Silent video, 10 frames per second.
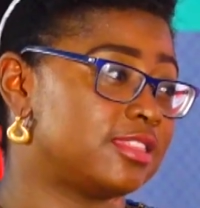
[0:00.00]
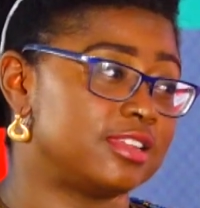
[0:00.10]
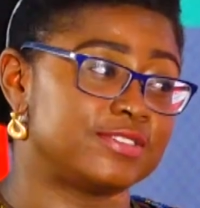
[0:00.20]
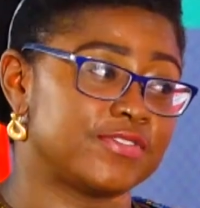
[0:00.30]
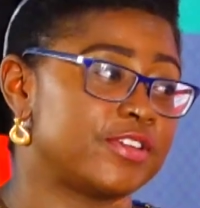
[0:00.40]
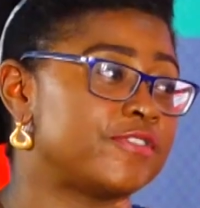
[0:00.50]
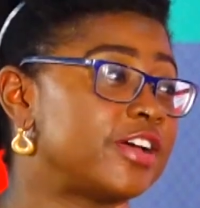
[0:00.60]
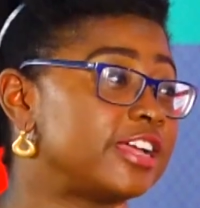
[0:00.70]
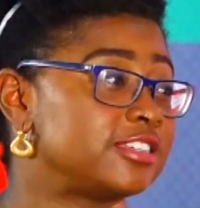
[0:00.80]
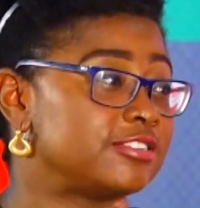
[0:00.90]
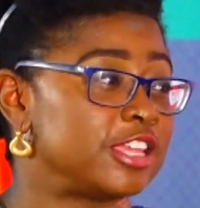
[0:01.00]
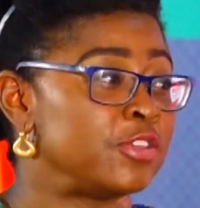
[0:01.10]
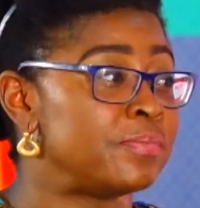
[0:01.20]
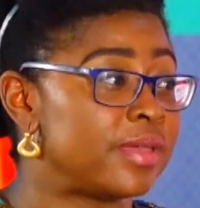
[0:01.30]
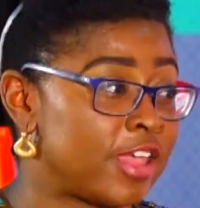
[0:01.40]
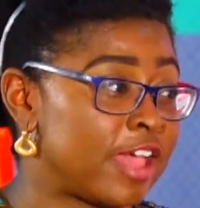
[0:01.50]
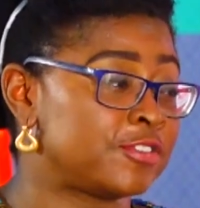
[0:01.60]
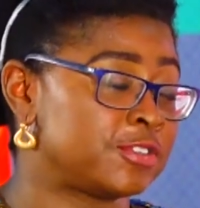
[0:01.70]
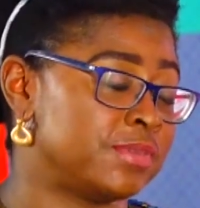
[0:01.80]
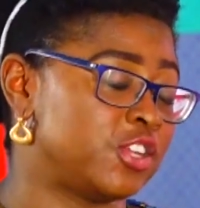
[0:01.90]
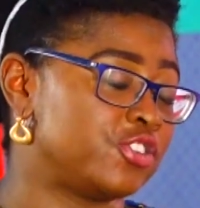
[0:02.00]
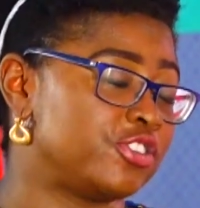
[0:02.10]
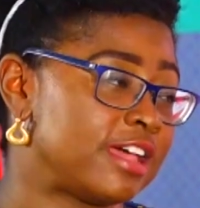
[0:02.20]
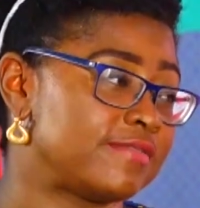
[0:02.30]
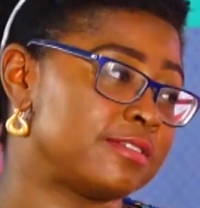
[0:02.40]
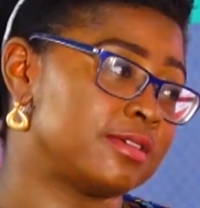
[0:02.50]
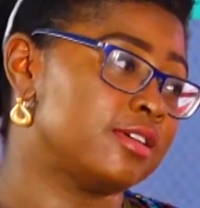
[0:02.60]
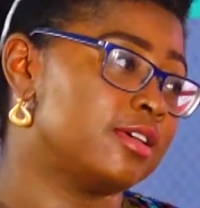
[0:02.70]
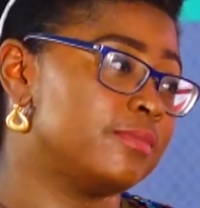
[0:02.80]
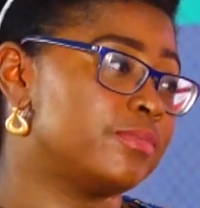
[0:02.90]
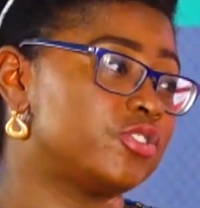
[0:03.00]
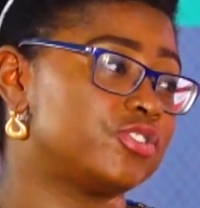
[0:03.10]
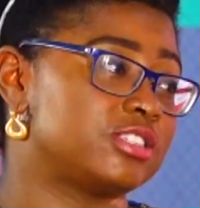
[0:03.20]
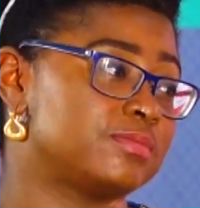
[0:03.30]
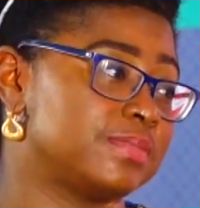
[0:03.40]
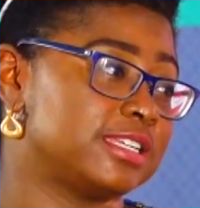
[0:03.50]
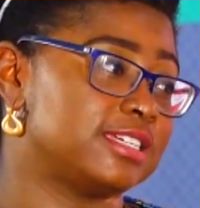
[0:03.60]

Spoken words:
then it's very vital that you may have to make sure you have the measures in